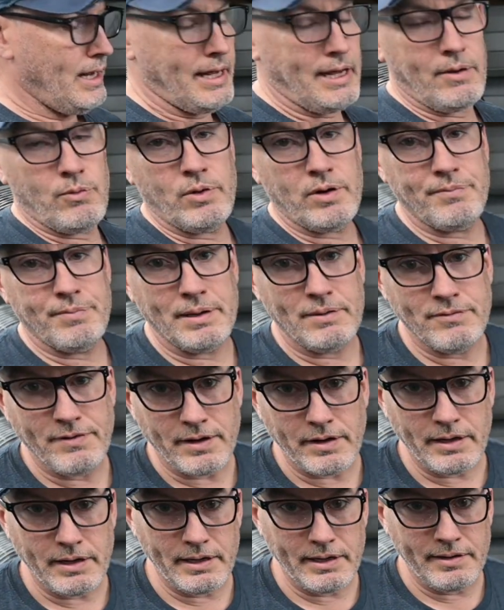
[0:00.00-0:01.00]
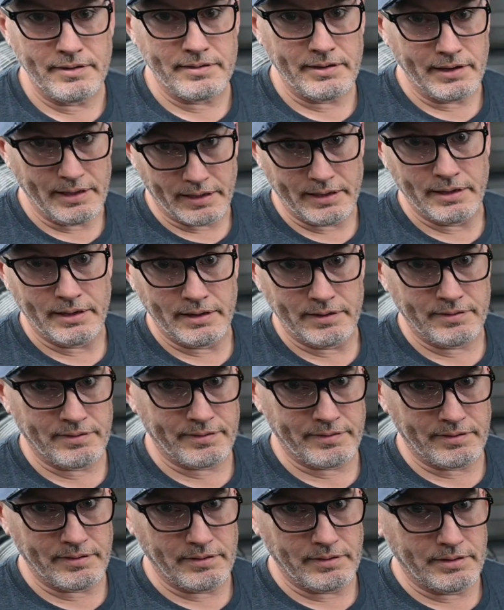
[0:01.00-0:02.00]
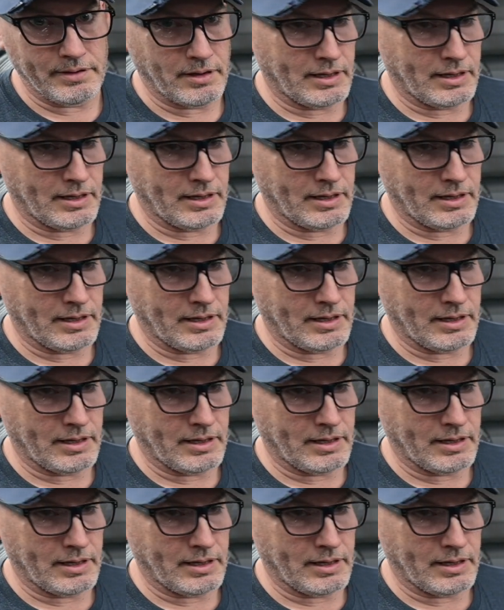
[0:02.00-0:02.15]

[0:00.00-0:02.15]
it would have been very easy, and it is still an